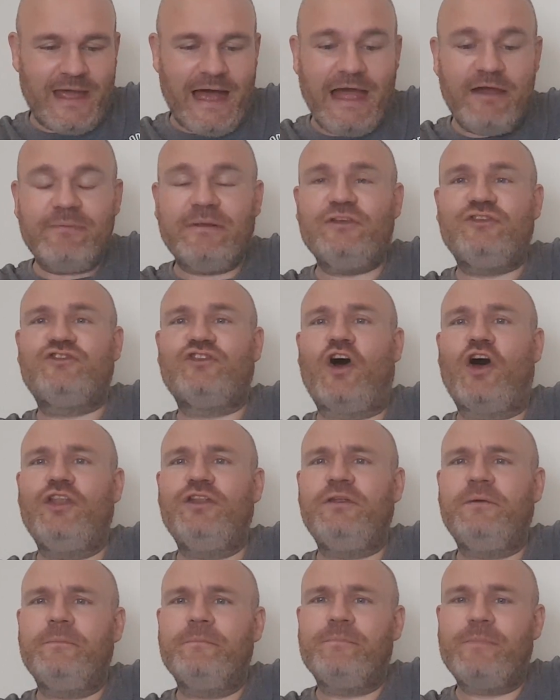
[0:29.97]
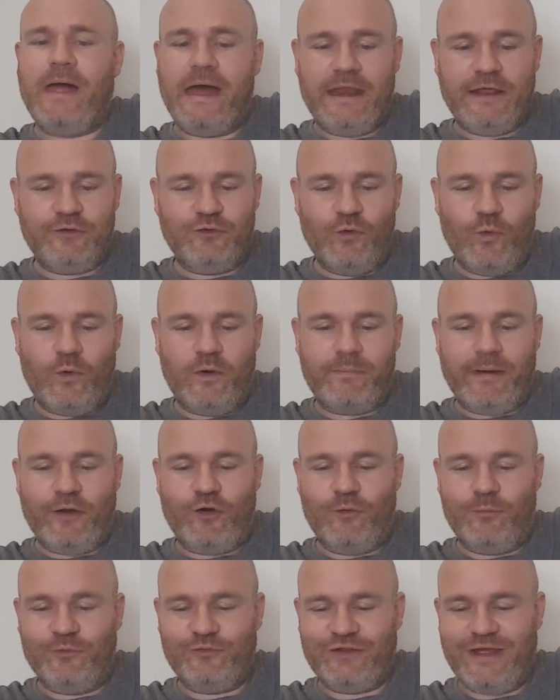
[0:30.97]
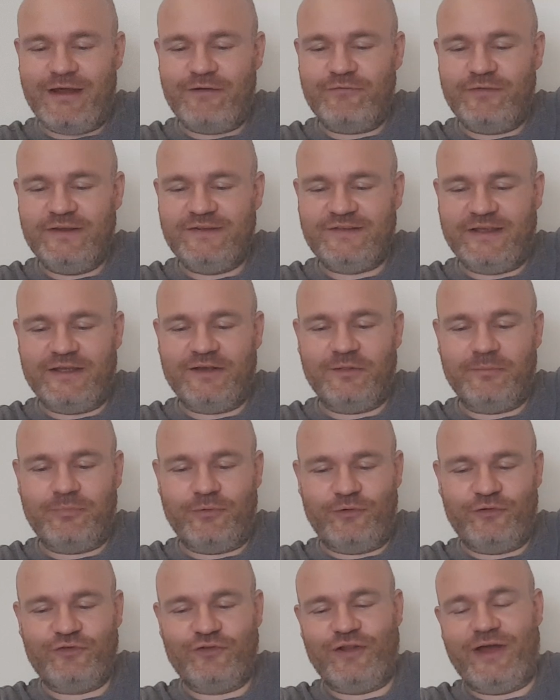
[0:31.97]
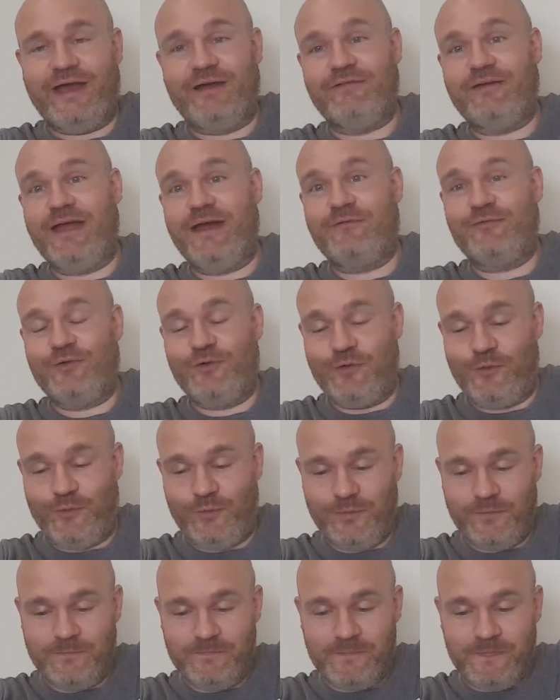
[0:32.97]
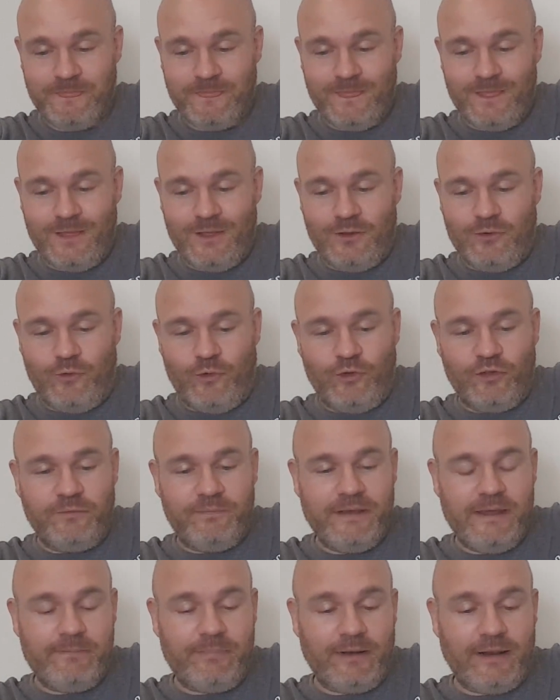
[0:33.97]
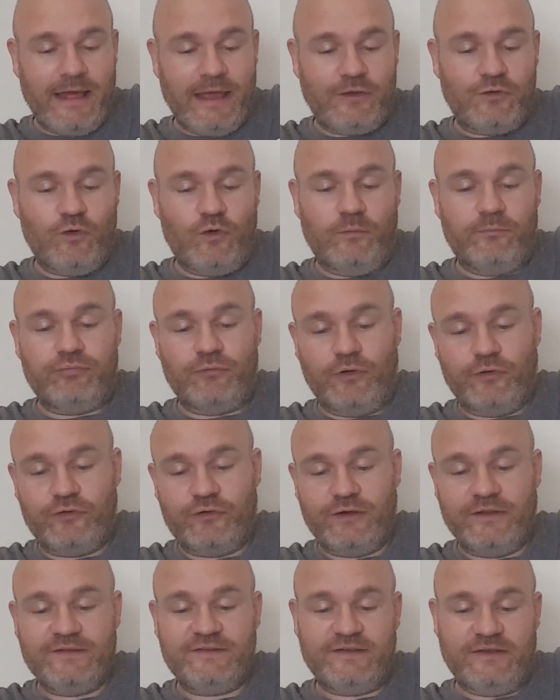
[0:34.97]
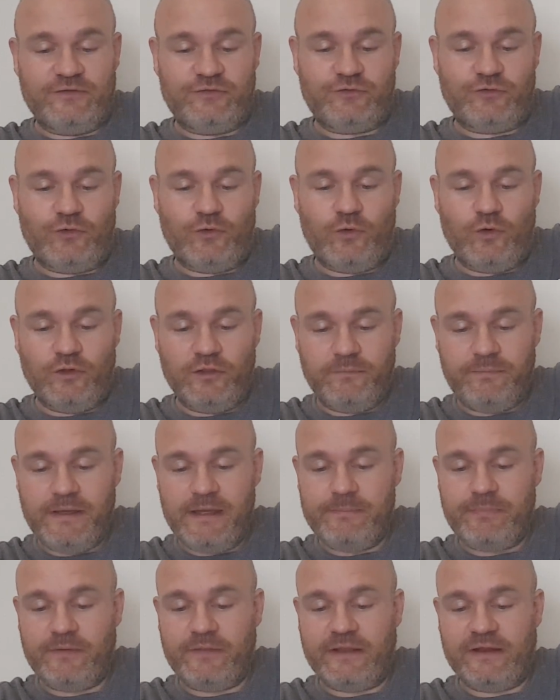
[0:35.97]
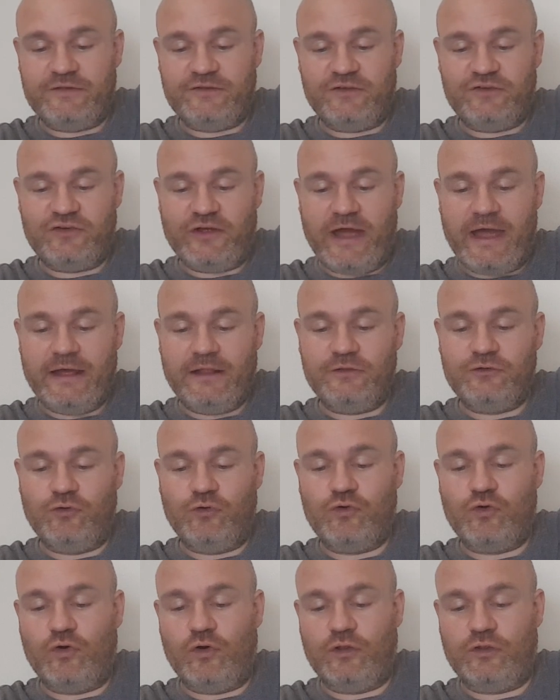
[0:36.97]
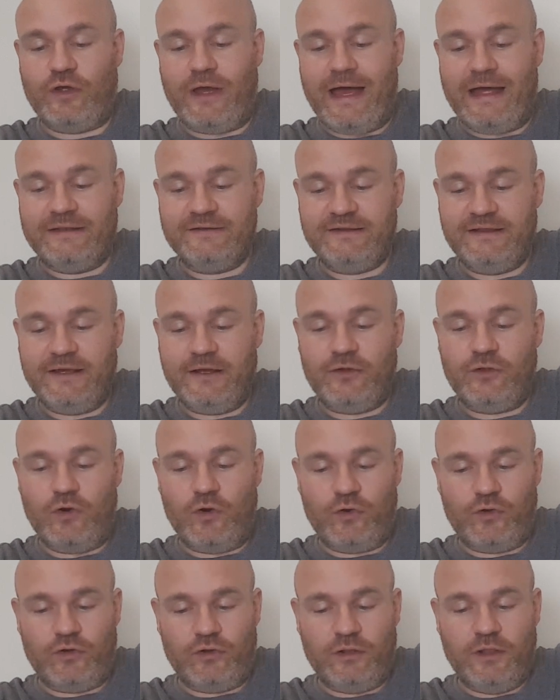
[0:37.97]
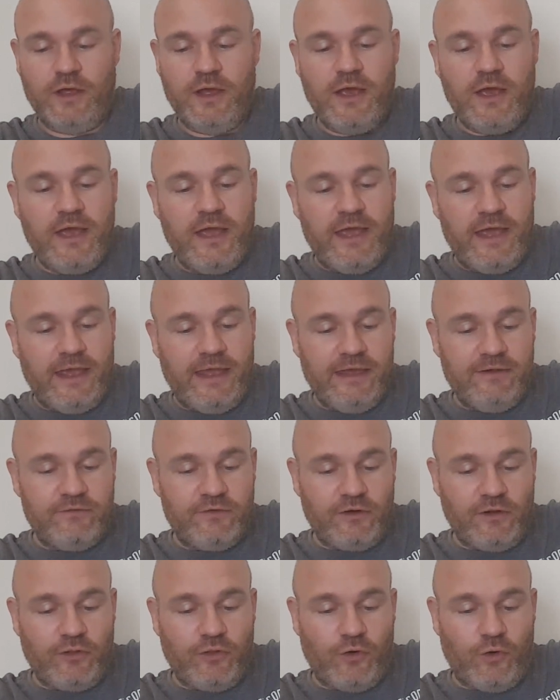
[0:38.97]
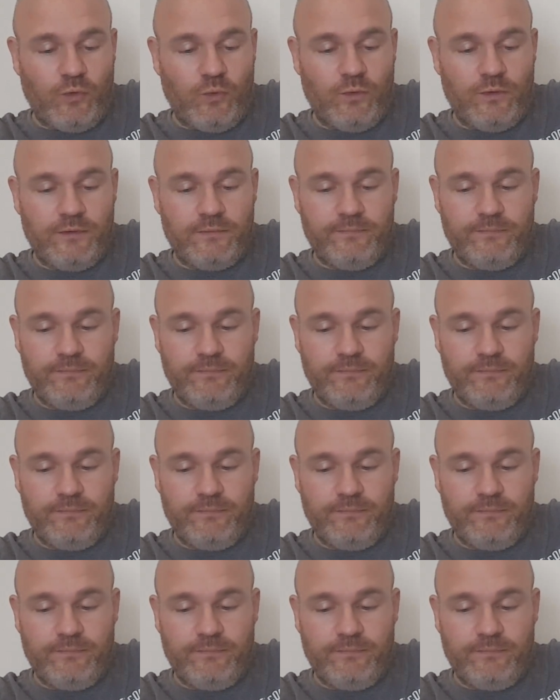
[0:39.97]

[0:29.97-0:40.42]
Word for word: I have been shunned and ignored by almost every single person I have ever known. All the people I call brother and sister, all the people that as a child you called auntie and uncle, even although